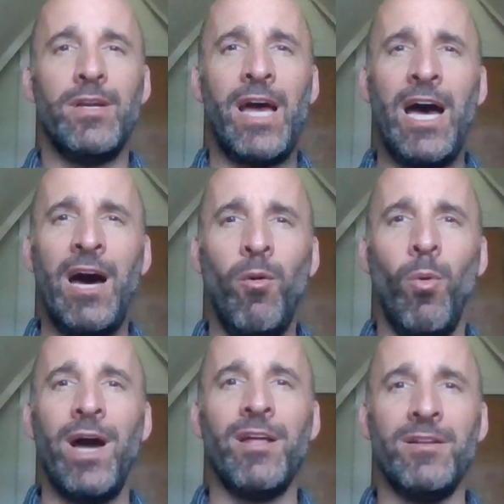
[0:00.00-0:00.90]
Now, how
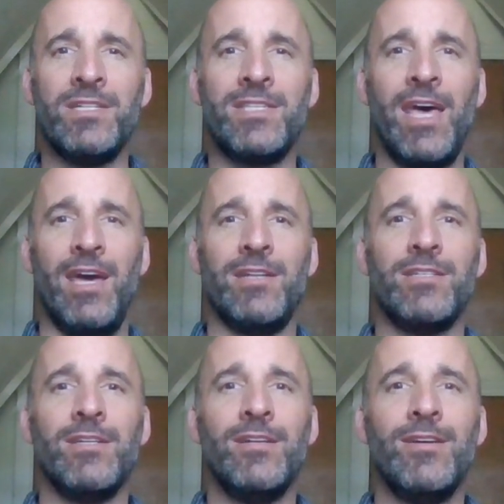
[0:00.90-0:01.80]
wild is
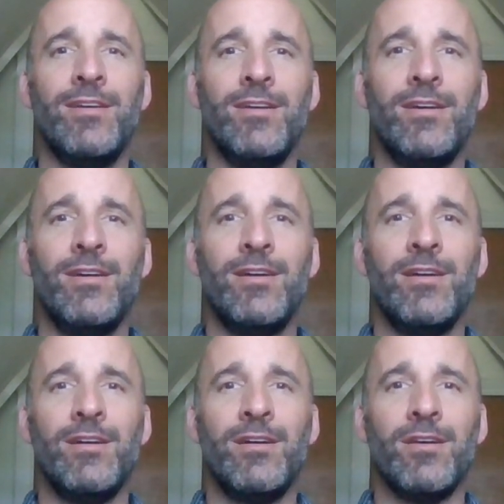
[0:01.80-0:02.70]
that?
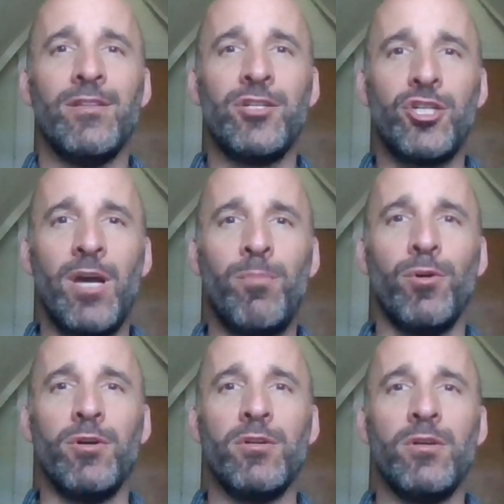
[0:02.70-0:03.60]
The
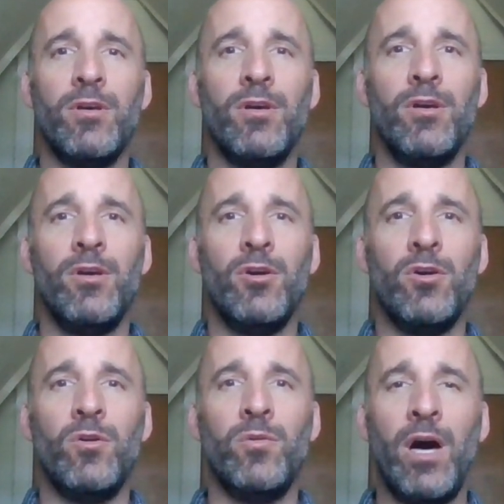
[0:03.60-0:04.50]
shepherd,
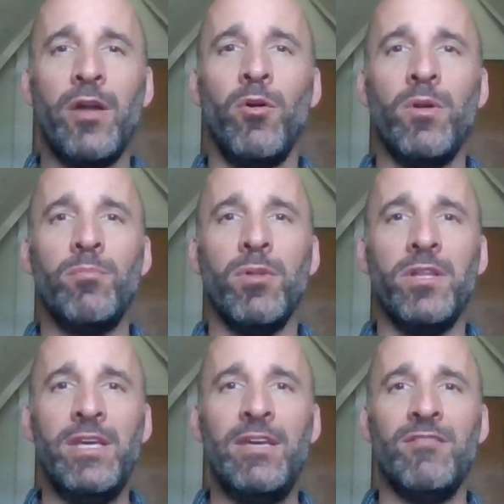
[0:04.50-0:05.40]
who not only
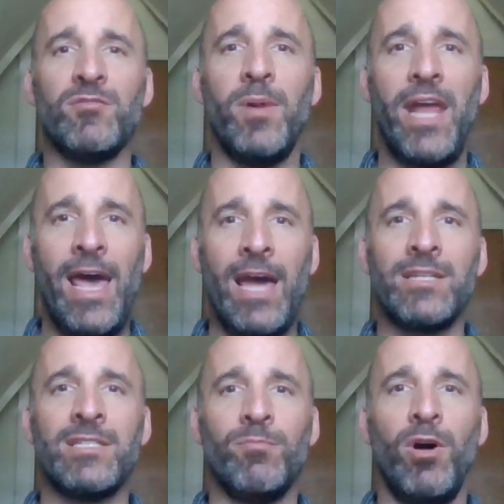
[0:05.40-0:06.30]
believes but
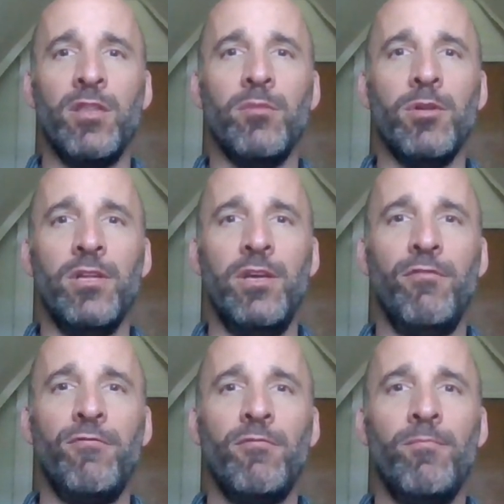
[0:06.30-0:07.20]
acts upon the
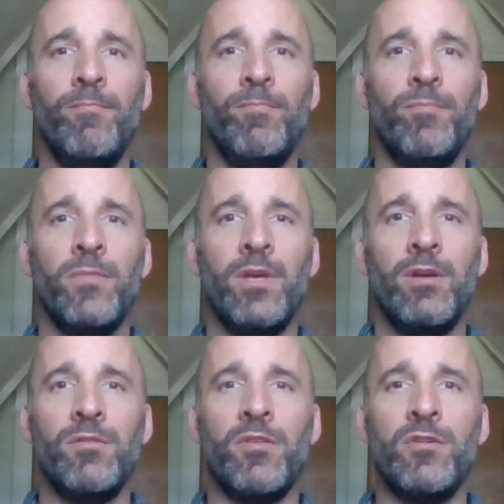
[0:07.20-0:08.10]
belief
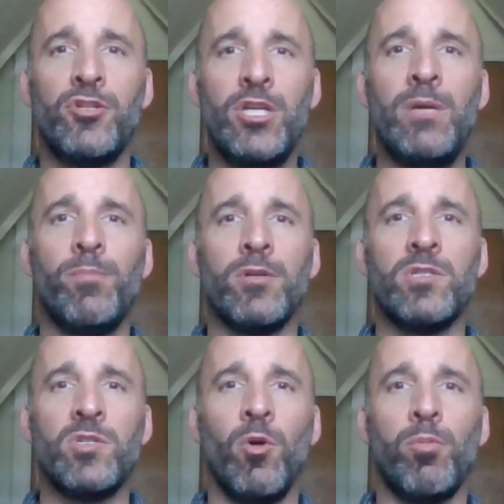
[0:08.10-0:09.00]
that the sheep are
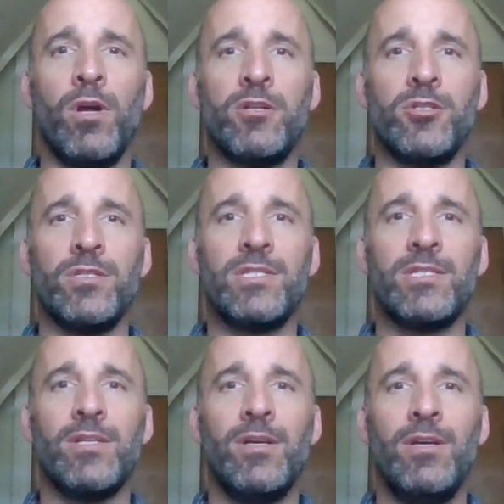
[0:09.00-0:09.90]
so
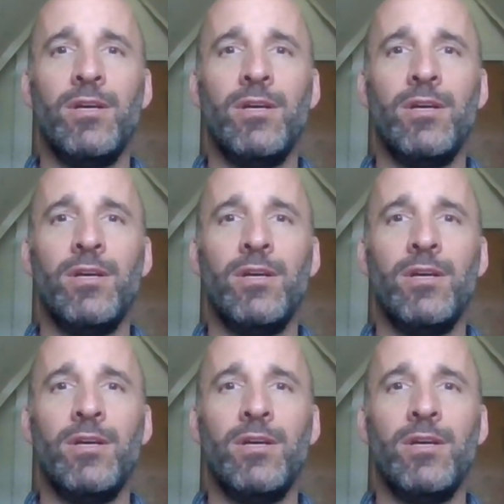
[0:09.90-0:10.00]
precious